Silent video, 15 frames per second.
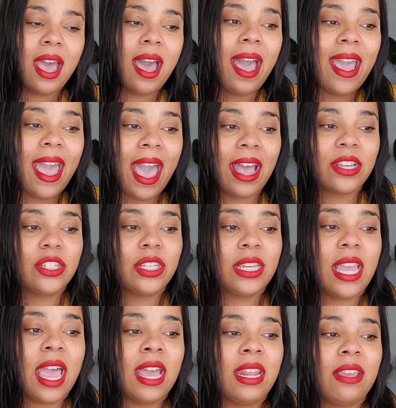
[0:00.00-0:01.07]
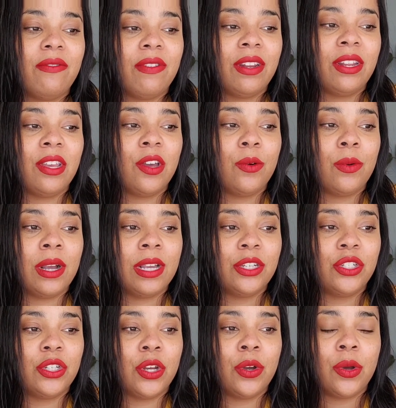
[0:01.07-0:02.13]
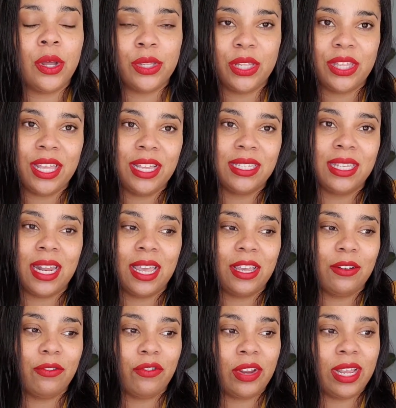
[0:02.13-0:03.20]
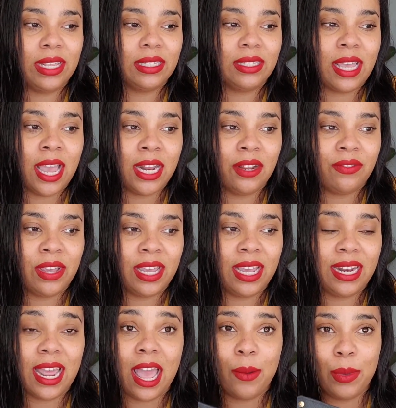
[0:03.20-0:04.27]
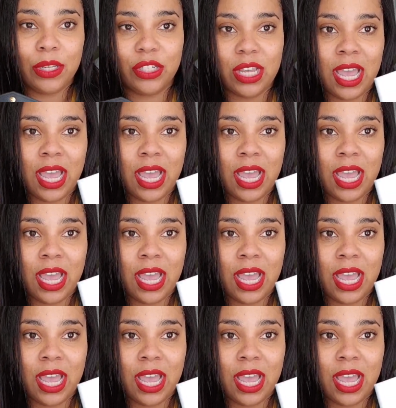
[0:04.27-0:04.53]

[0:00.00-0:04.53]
I actually had a video where I show all the things that I could fit inside of it and how much